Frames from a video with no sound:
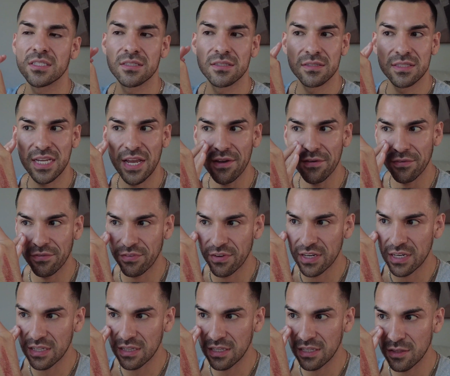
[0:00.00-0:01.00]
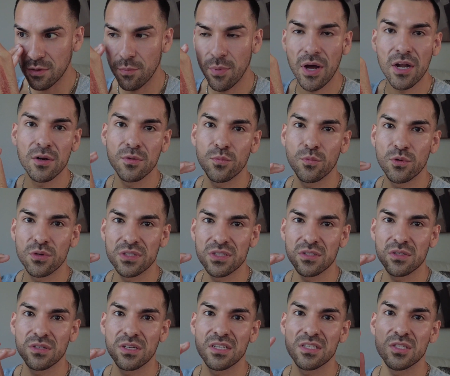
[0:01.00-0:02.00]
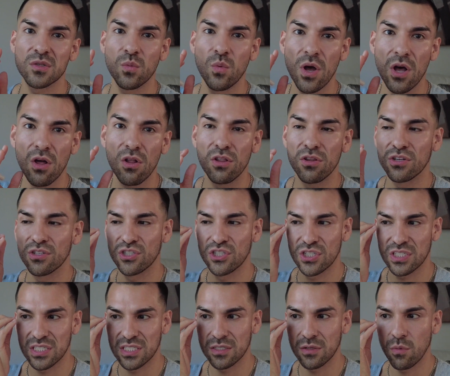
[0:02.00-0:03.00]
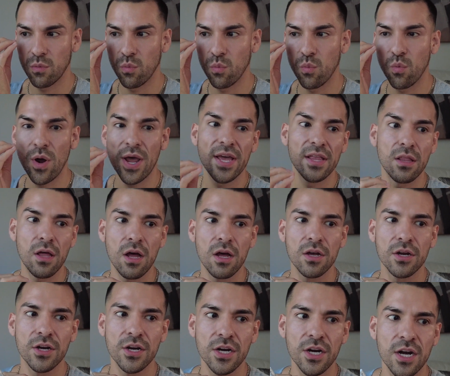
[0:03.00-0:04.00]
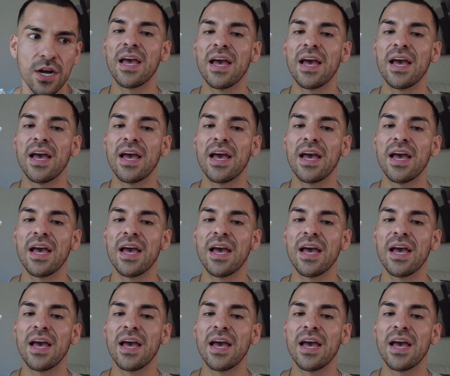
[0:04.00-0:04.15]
Definitely the bottom ones as well, but just way longer.